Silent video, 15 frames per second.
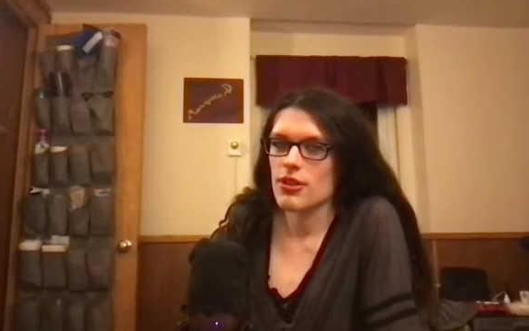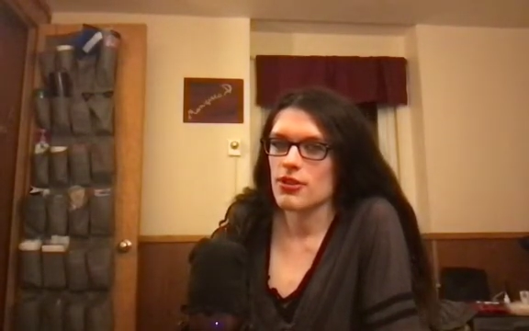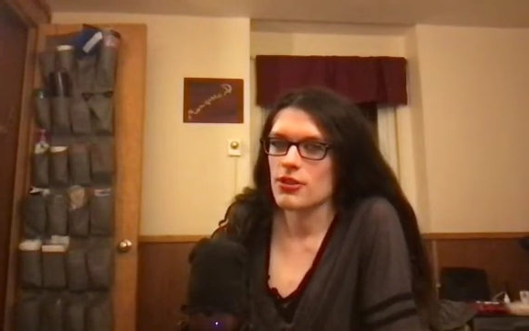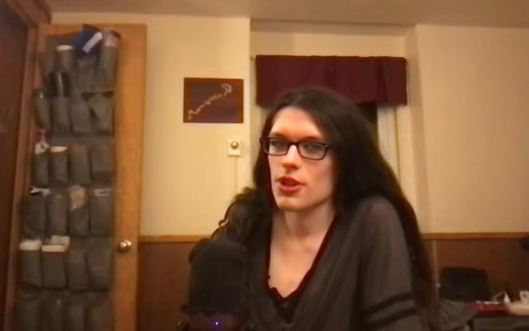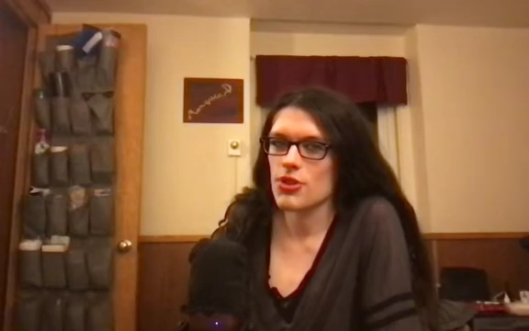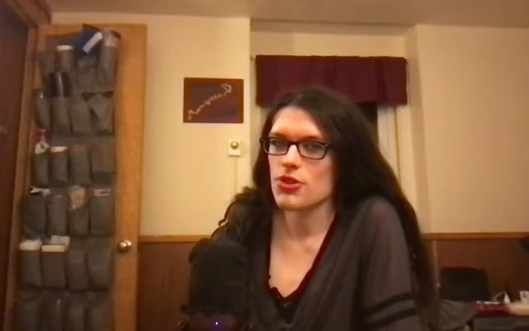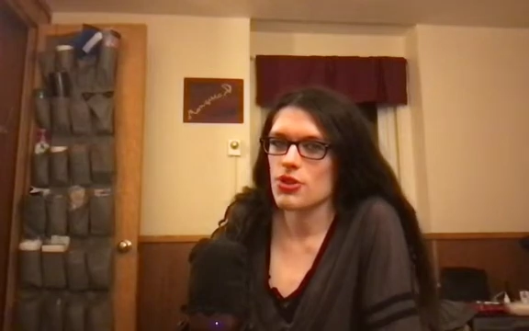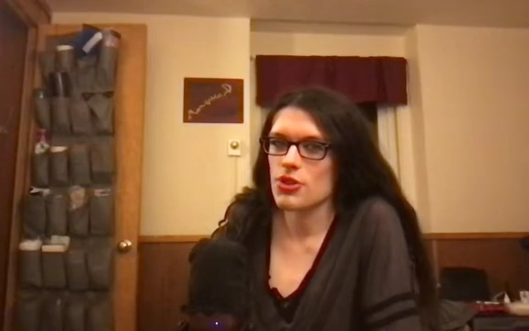
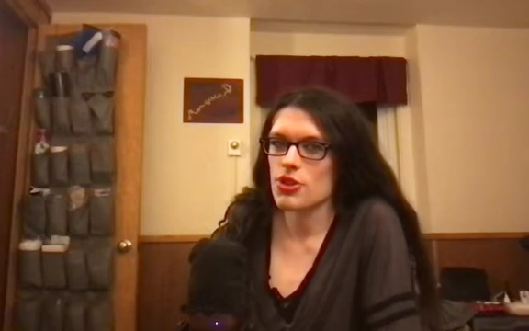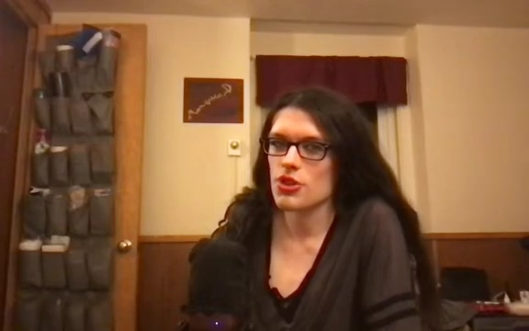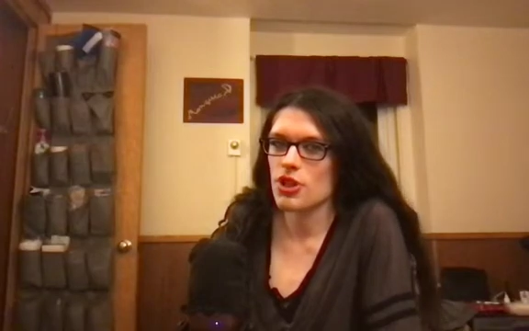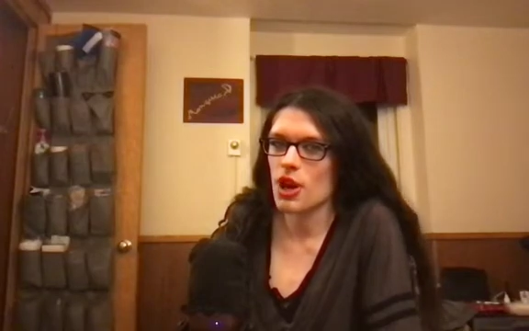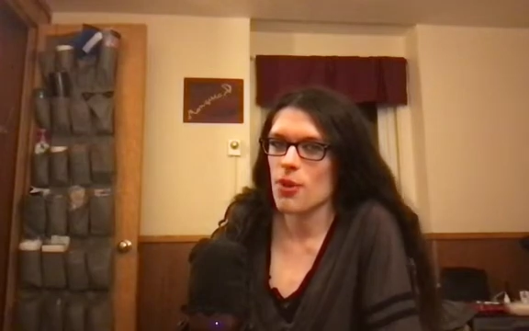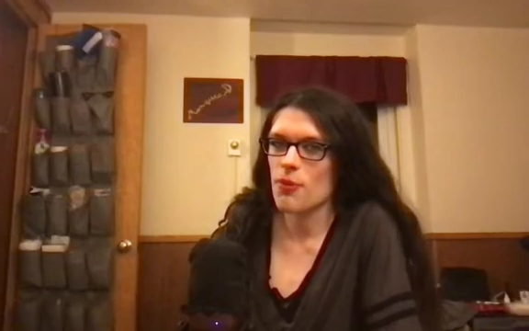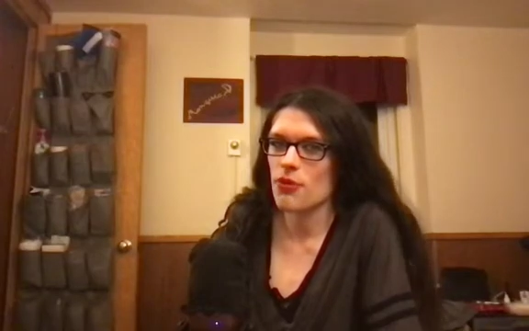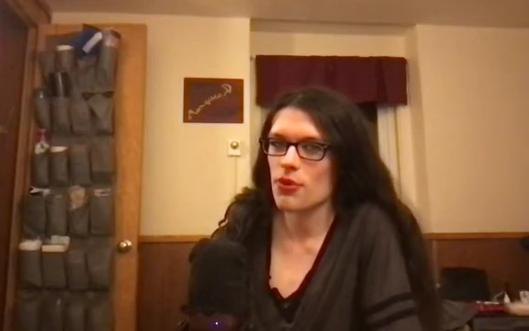doesn't just
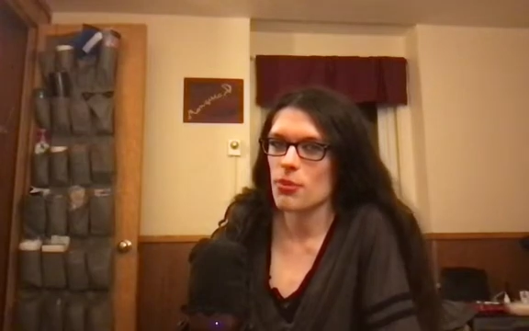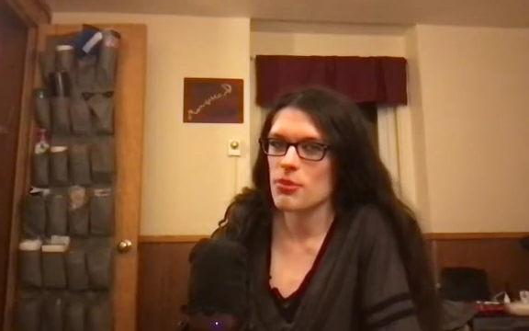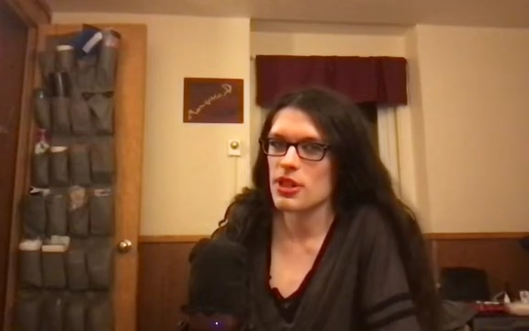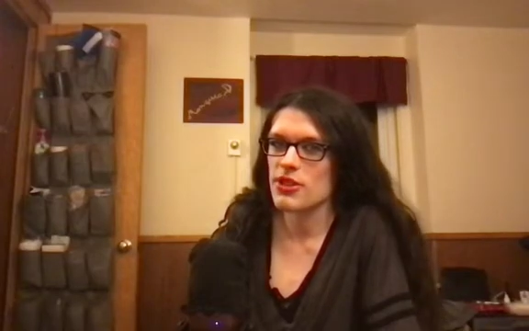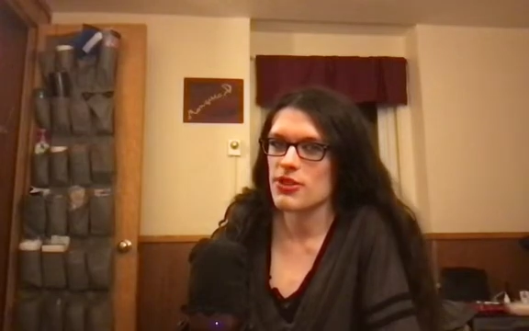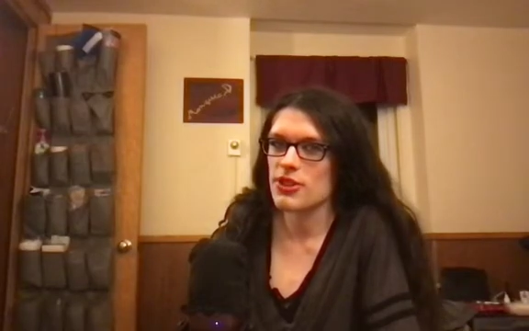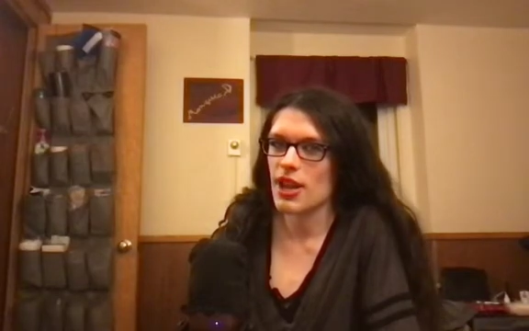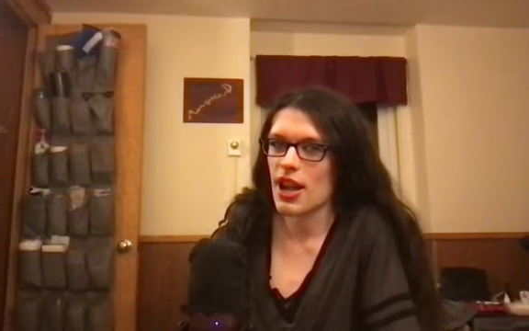come from
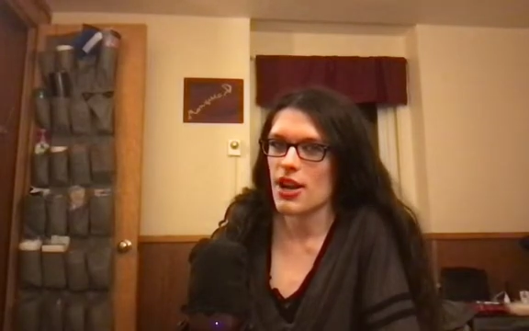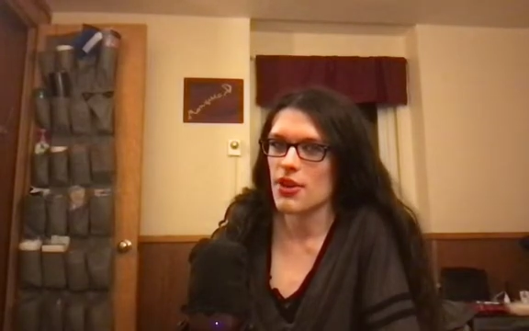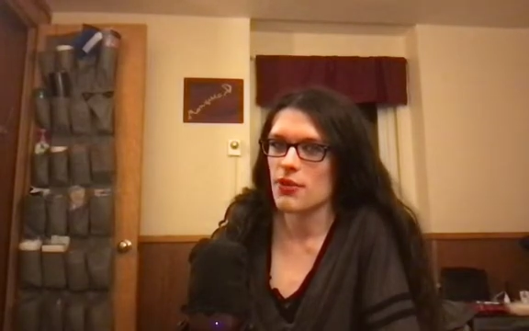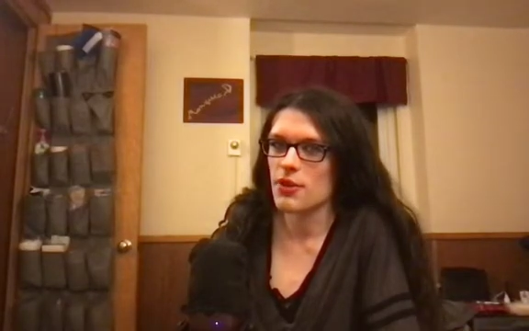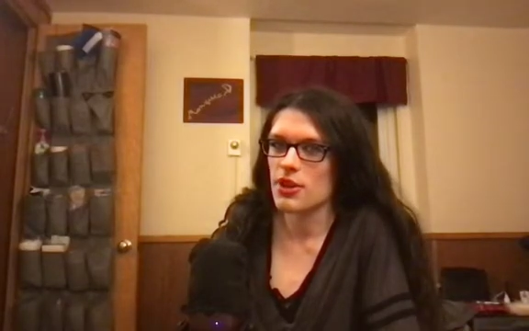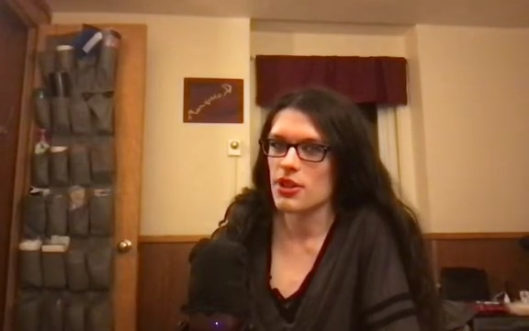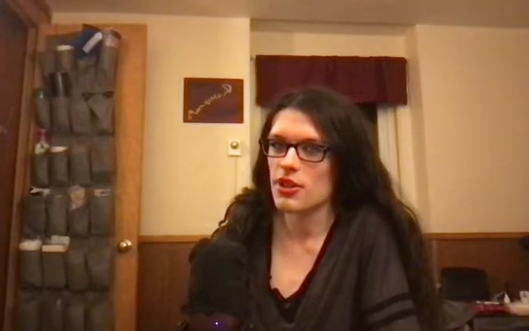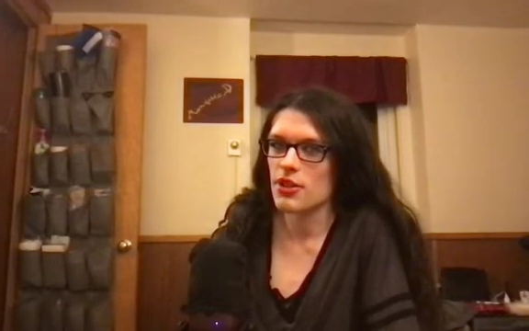inside of
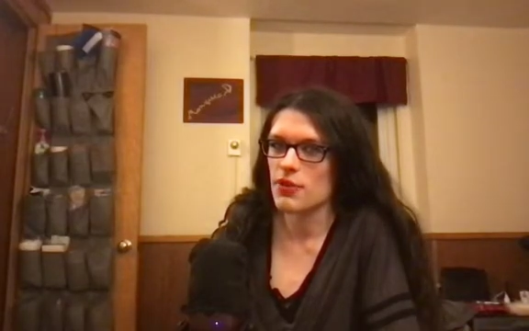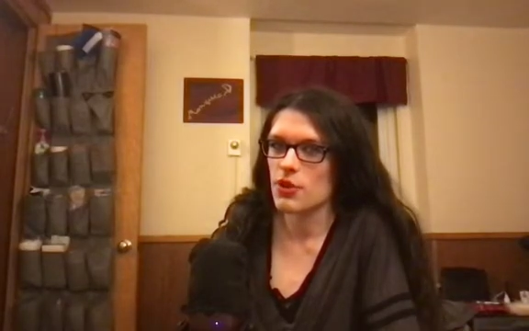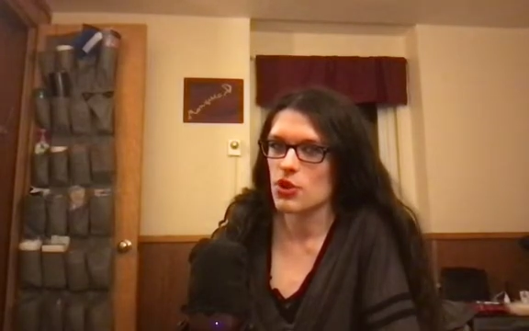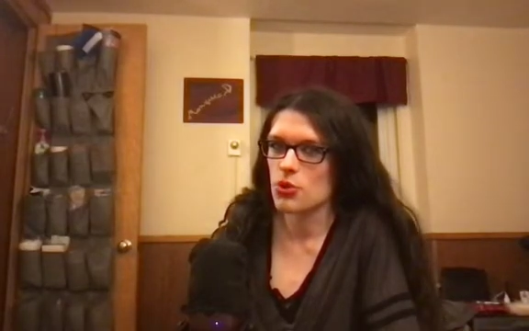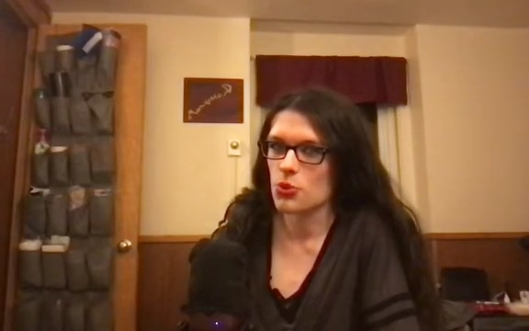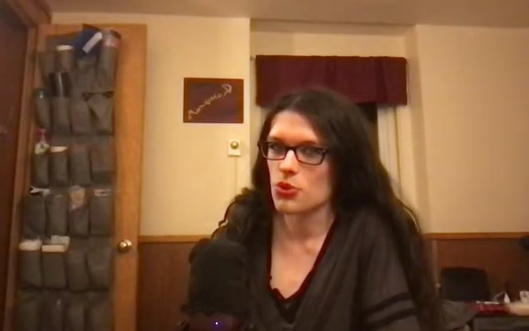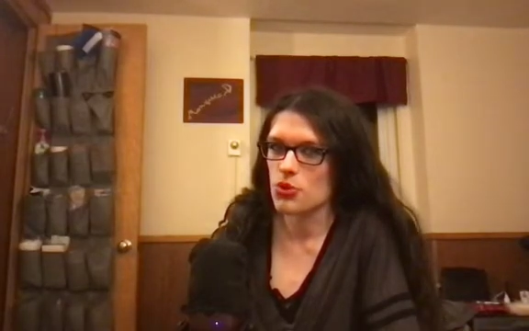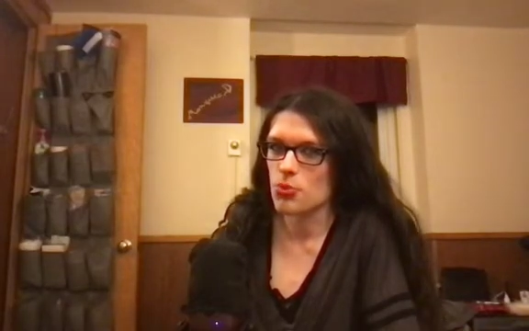an
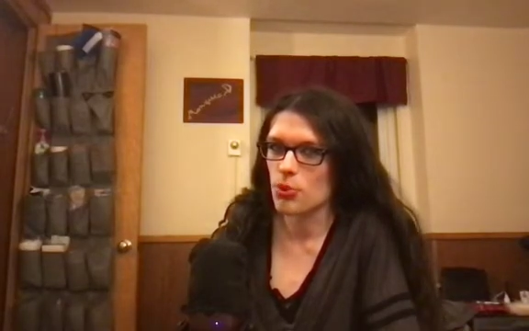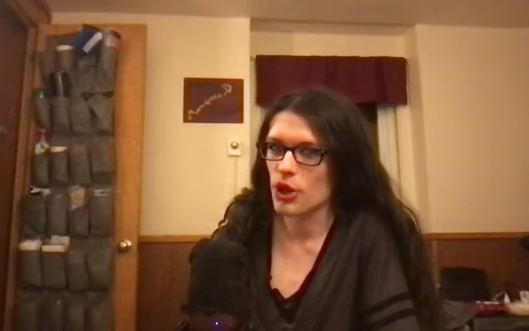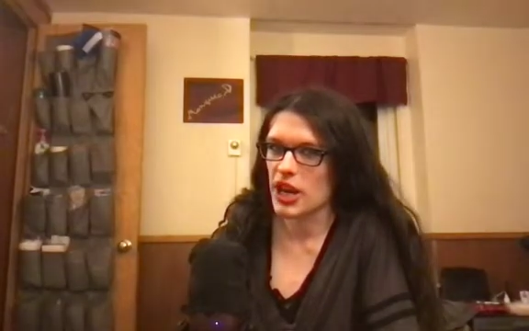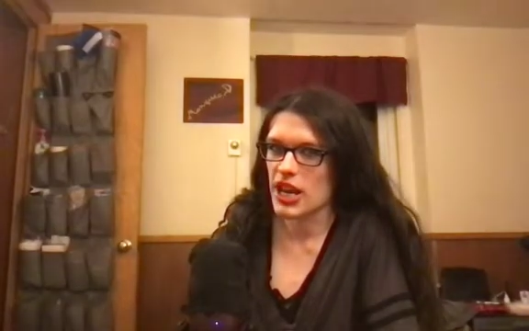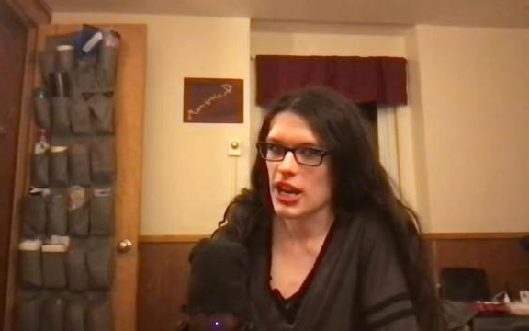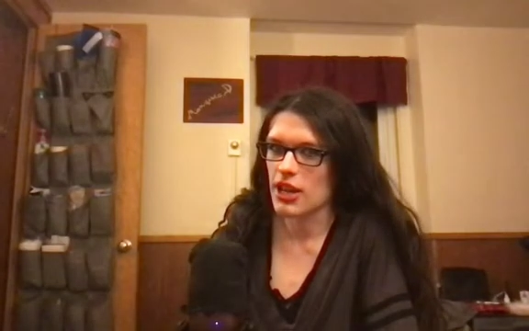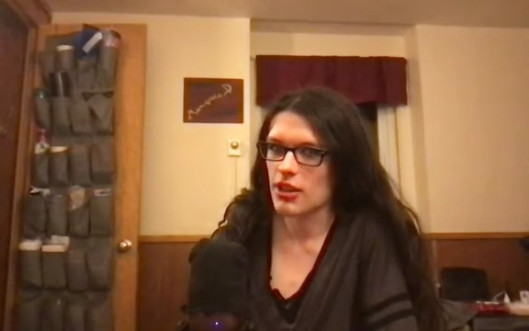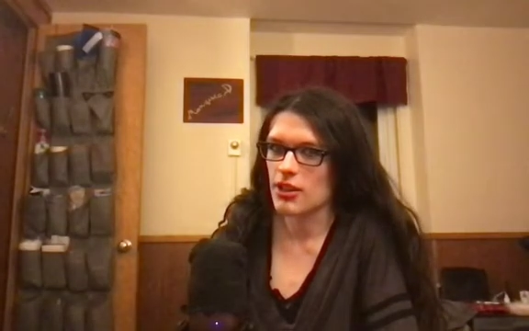individual's
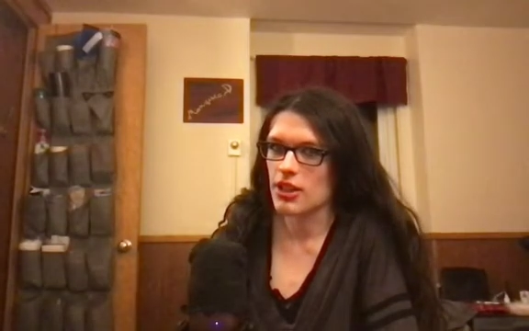brain.